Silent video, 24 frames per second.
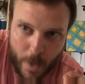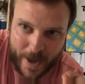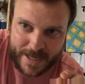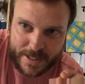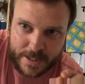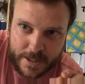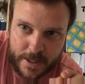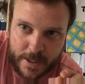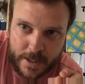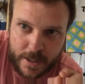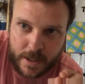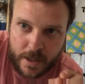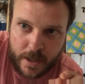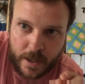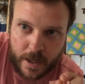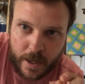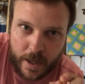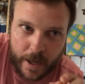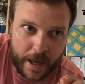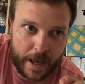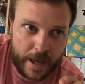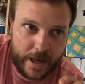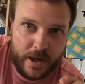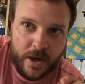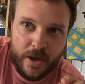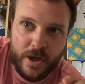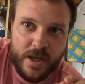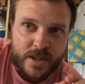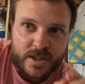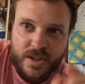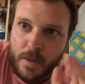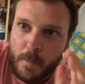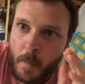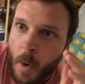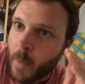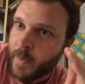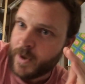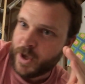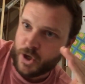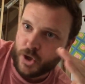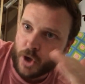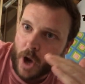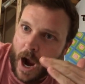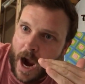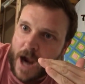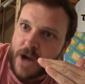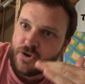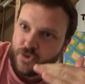it. And because the moment you,
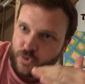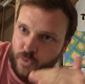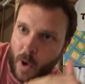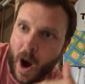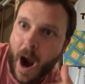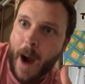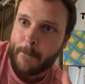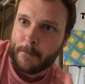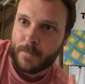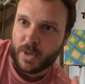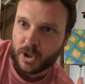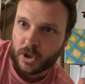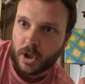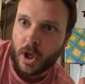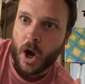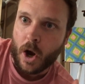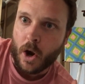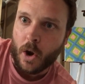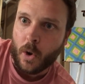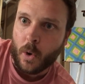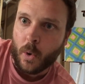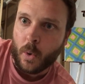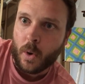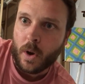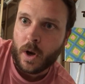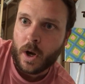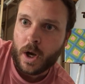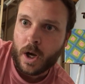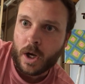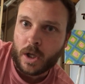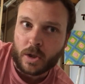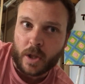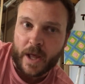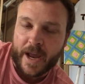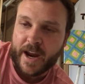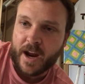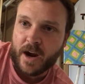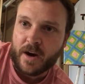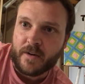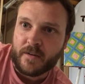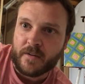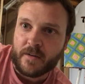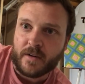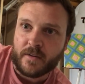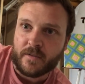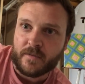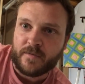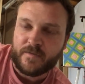I drop below like
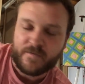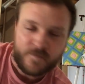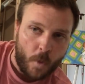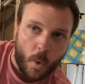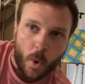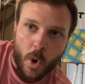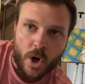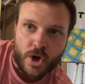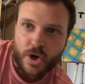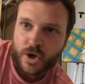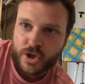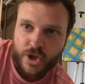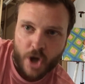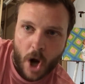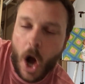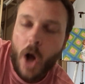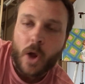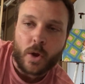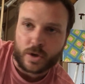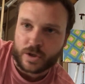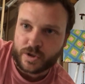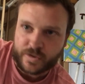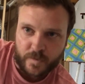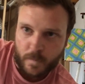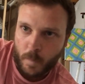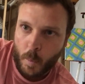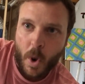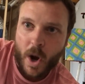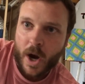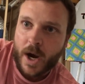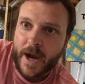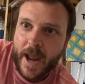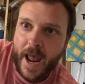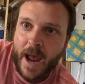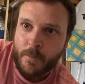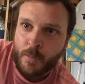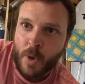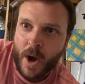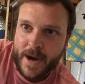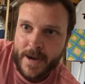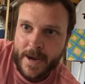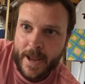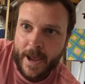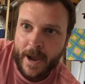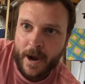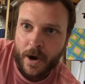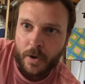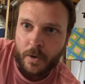$400 from where I am right
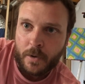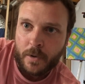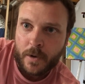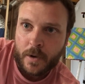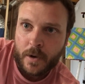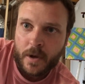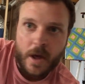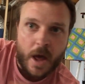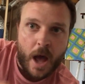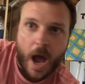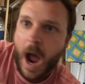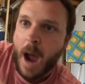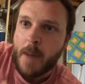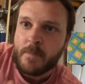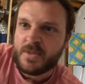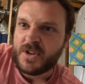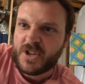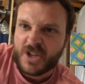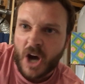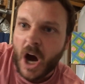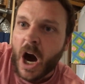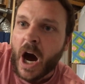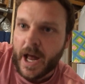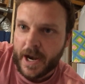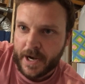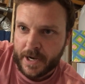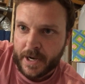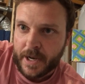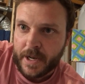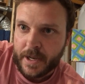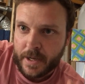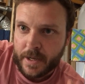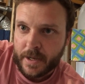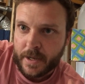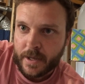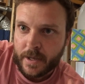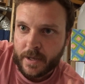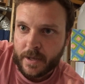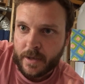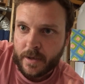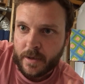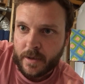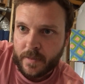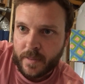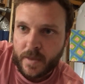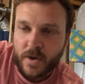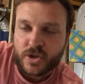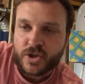now, I'm done.
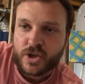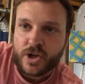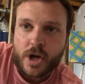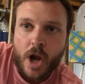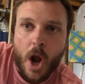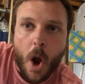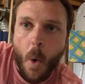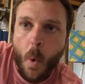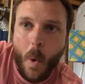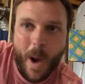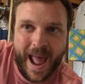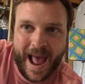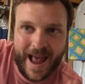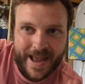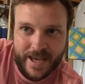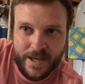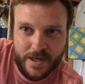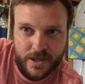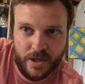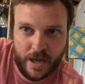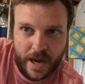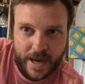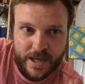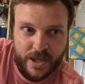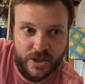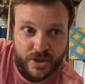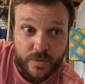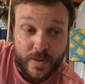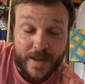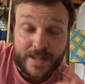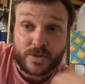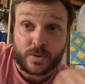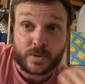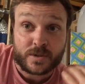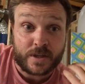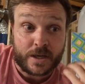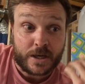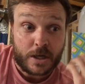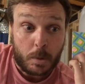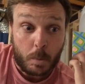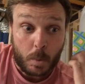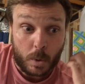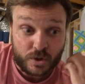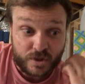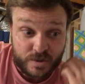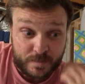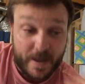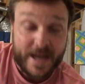There's no way I could I could do that. So it's like,
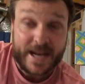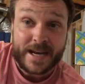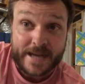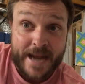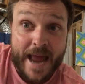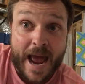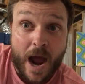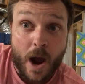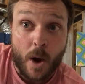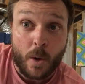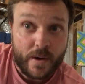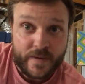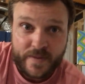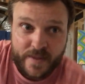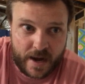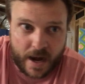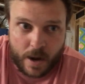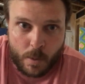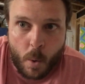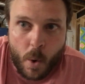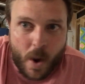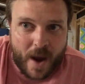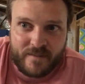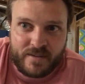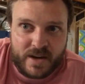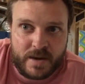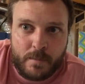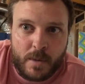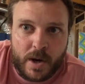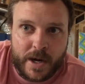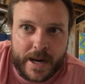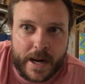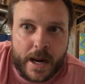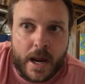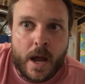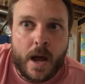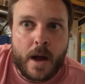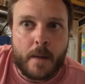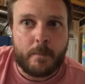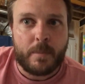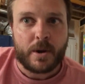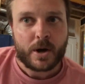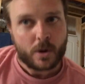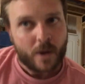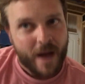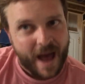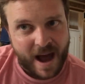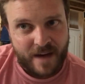we'll spend it now, and then I won't have any money,
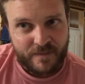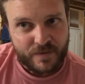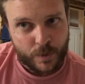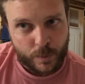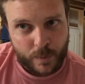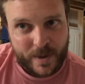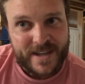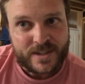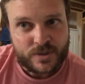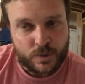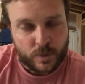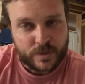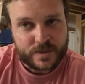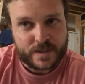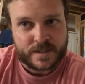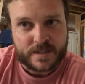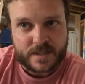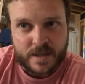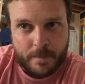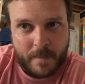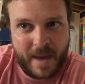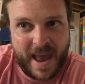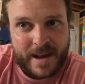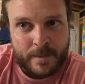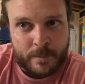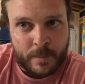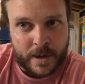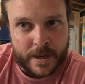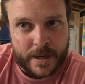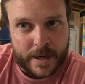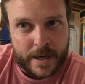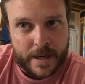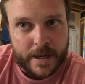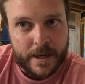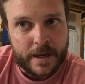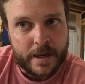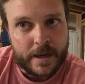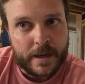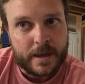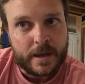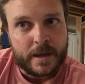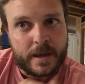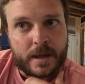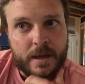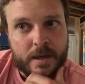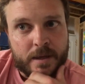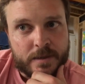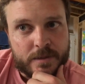but I'll have the resources to make money.
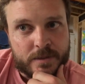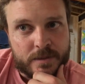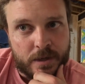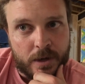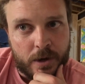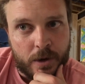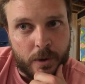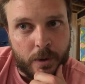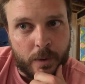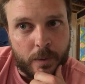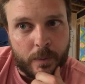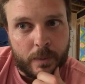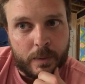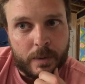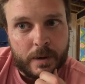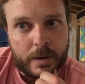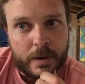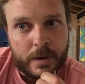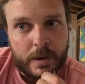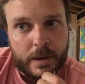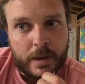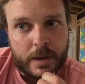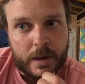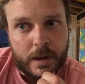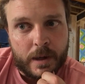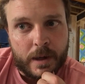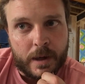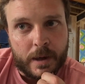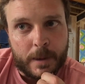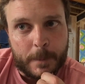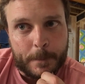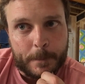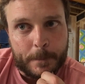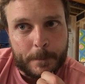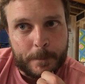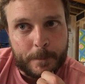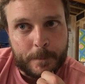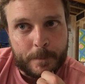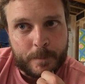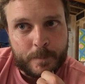So um,